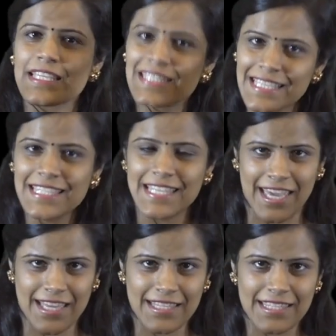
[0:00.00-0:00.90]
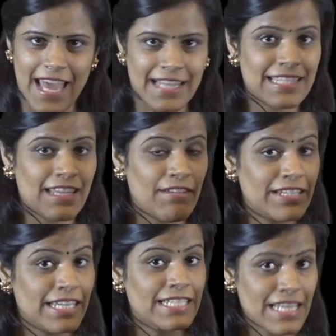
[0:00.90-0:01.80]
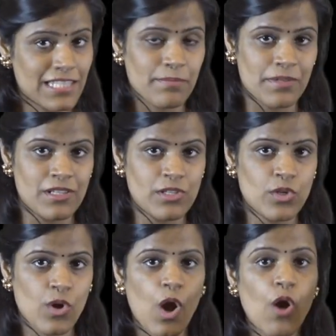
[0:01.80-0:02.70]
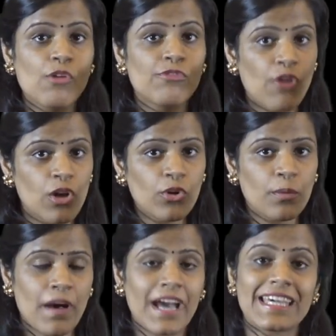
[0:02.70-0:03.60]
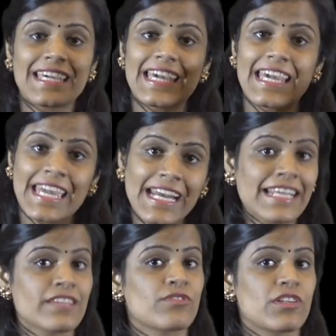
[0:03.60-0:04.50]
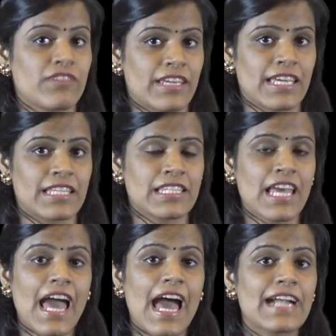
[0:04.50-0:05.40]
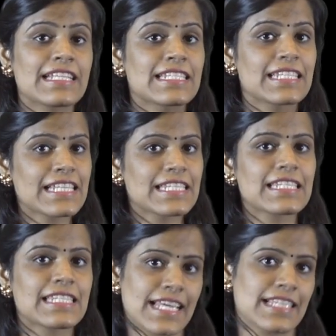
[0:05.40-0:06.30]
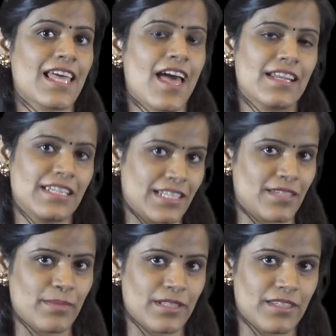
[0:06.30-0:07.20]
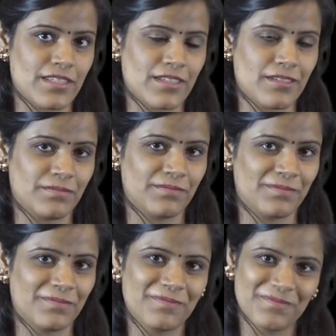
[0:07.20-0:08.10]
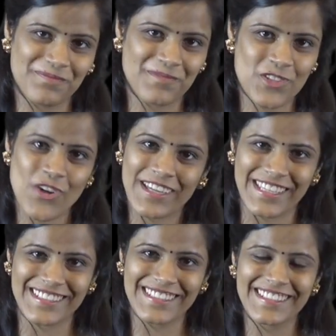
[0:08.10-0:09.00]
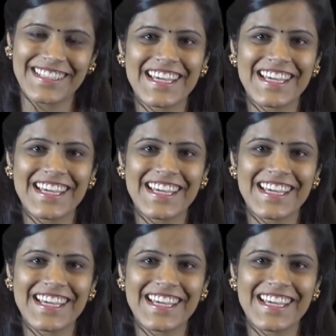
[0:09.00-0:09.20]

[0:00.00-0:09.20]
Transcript: of 16 seconds at 78 decibels followed by 8 extra seconds at 66 decibels. Shocking.